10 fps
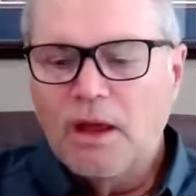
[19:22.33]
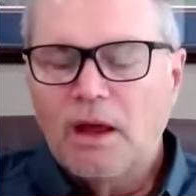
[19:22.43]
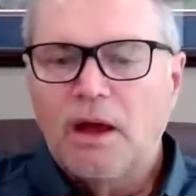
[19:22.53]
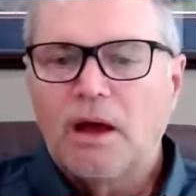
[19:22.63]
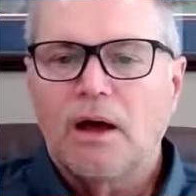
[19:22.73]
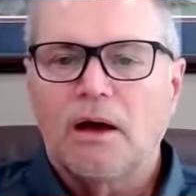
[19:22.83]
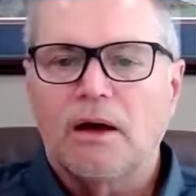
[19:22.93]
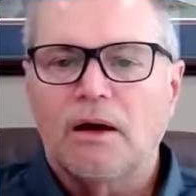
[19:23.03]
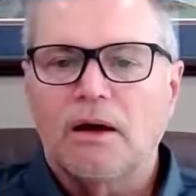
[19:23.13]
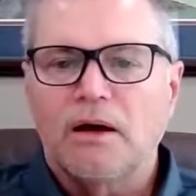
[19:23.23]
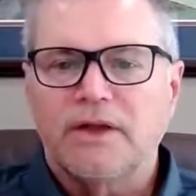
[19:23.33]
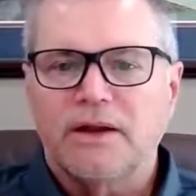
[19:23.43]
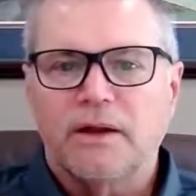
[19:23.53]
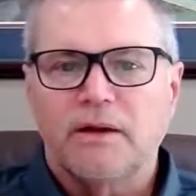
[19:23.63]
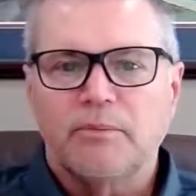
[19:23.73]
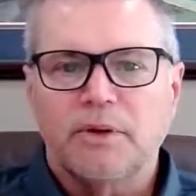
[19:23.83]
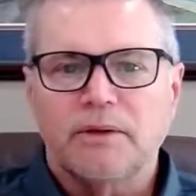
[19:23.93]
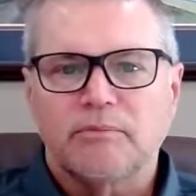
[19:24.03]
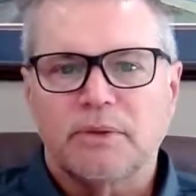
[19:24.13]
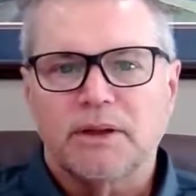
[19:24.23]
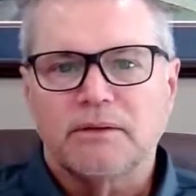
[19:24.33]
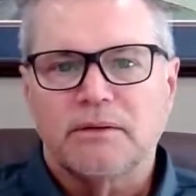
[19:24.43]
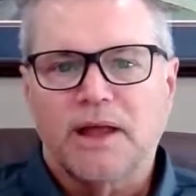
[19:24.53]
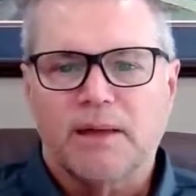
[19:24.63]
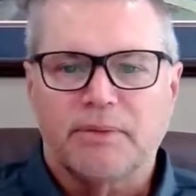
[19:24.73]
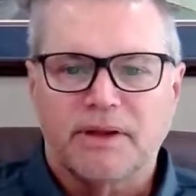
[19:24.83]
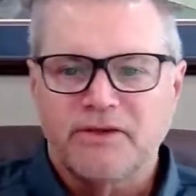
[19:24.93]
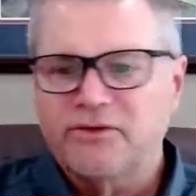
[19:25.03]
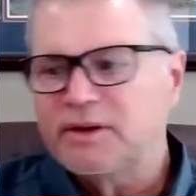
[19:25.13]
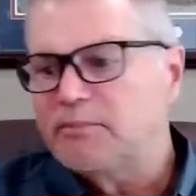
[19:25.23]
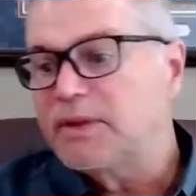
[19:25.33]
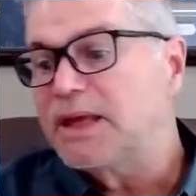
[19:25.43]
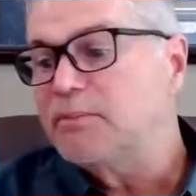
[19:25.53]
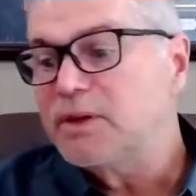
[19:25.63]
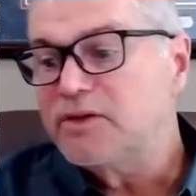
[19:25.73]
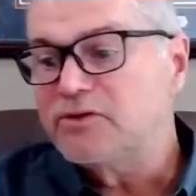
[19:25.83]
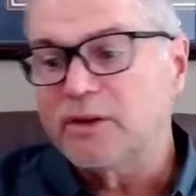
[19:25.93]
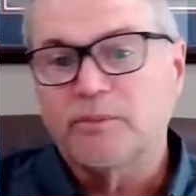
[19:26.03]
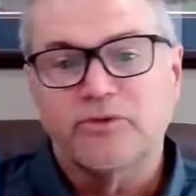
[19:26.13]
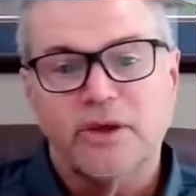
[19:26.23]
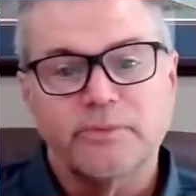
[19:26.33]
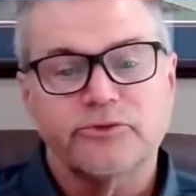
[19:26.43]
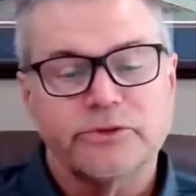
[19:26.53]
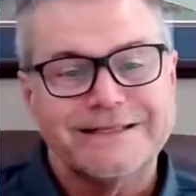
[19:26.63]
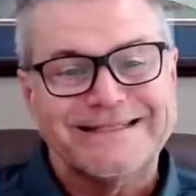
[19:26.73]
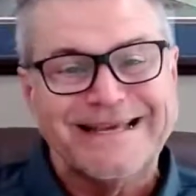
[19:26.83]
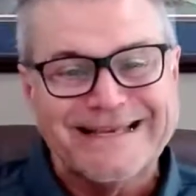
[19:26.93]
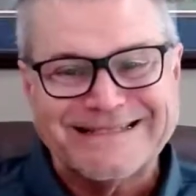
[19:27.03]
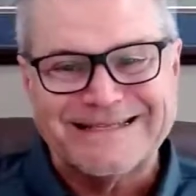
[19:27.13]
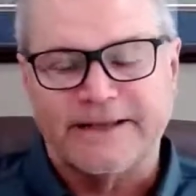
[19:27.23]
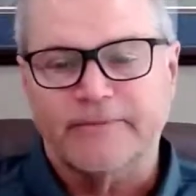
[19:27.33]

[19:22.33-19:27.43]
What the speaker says: of that code, but compilation and maybe some subsequent testing.